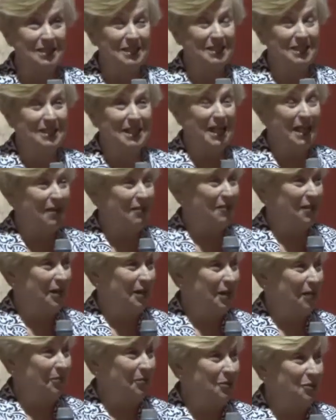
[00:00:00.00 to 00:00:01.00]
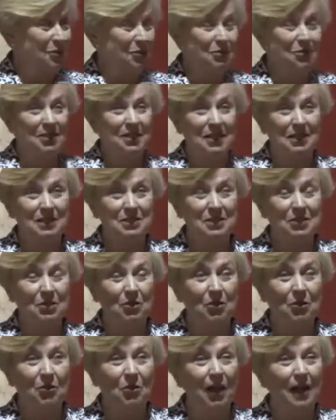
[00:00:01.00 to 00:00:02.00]
and didn't have that opportunity.
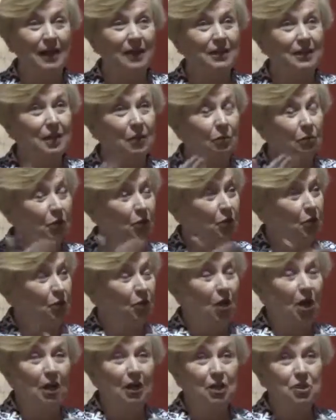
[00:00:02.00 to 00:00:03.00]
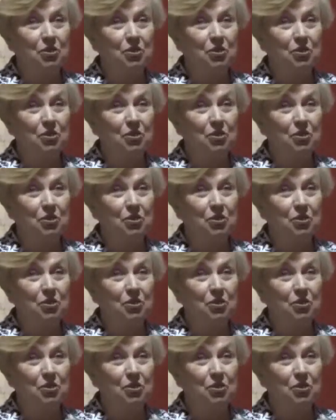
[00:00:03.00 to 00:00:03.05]
So were you all